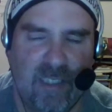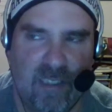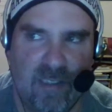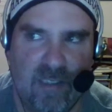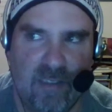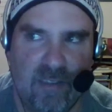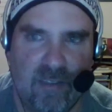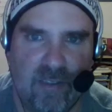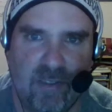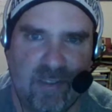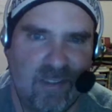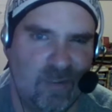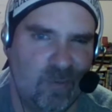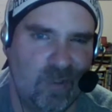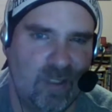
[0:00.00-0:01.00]
So that'll
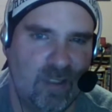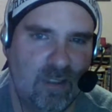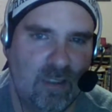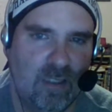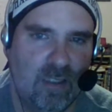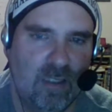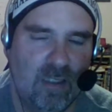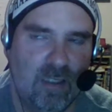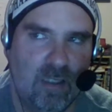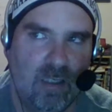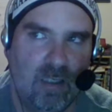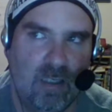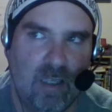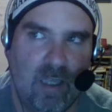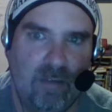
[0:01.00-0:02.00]
be. I think it's
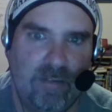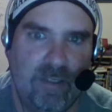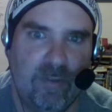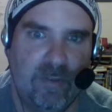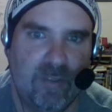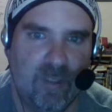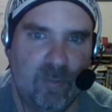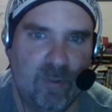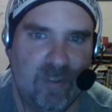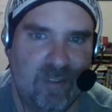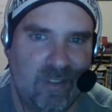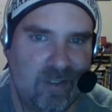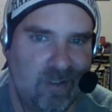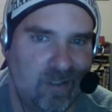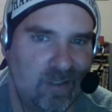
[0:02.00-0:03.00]
a stip. I'm not too
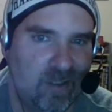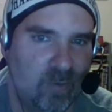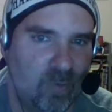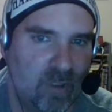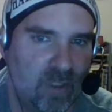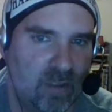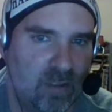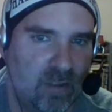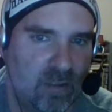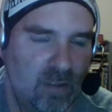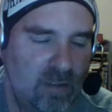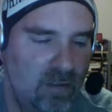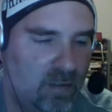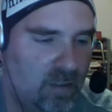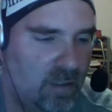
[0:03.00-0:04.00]
sure if it's
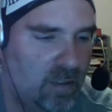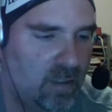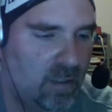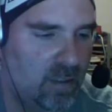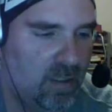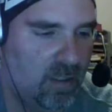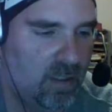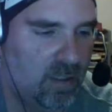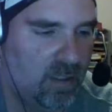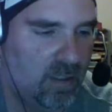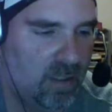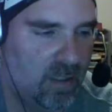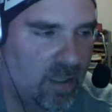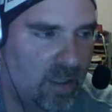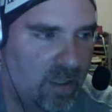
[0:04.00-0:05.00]
stipulation or not,
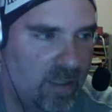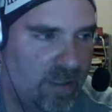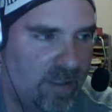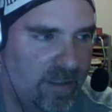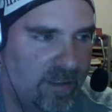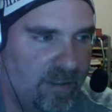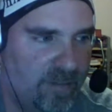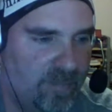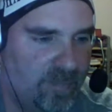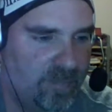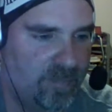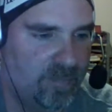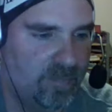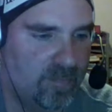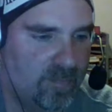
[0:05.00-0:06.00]
but I know you can call
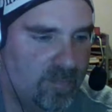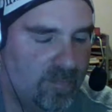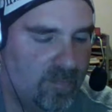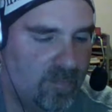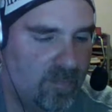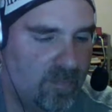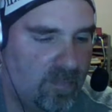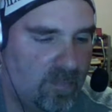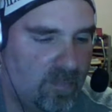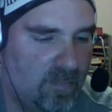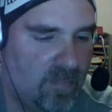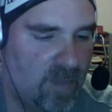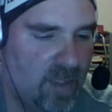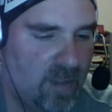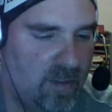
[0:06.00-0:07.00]
your title.
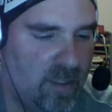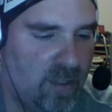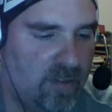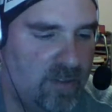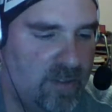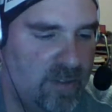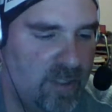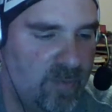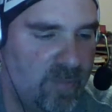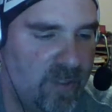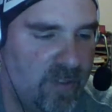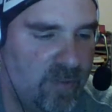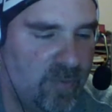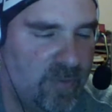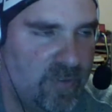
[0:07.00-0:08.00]
Uh,
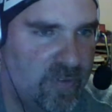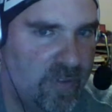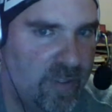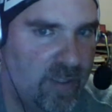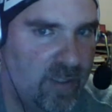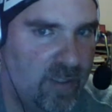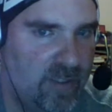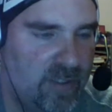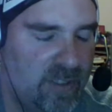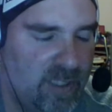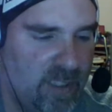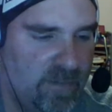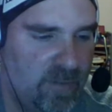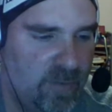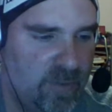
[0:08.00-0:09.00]
Eddie Edwards is first
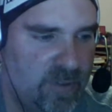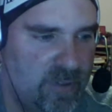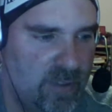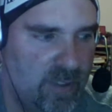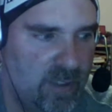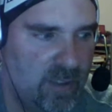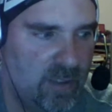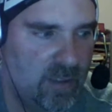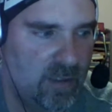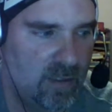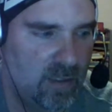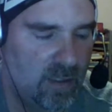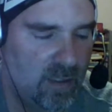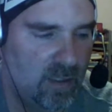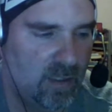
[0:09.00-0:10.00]
announced, and there's a whole
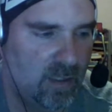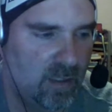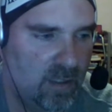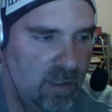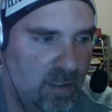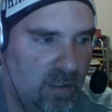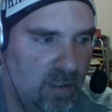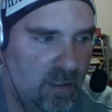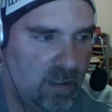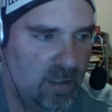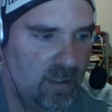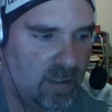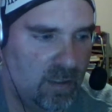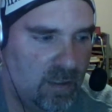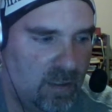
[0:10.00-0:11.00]
bunch of others. There's the
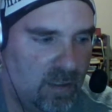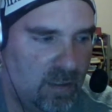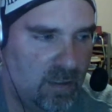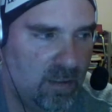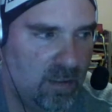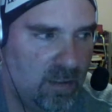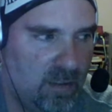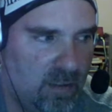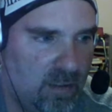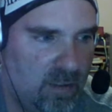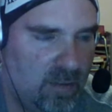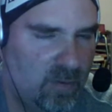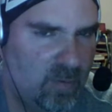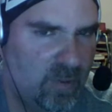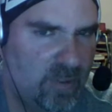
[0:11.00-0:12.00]
Deaners; they're not
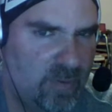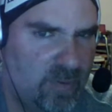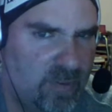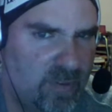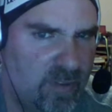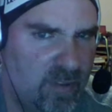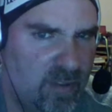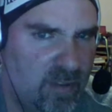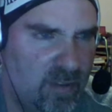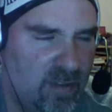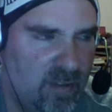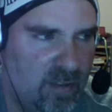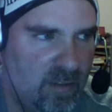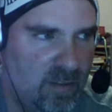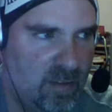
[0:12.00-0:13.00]
winning. Uh,
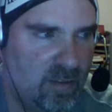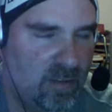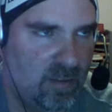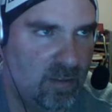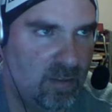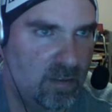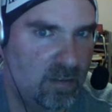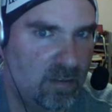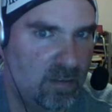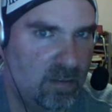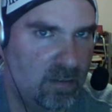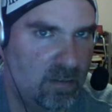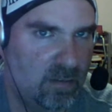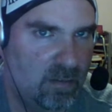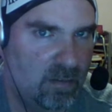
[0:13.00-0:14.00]
Reno Scum was there; they're
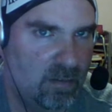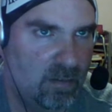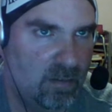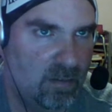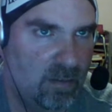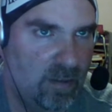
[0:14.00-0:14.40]
not winning.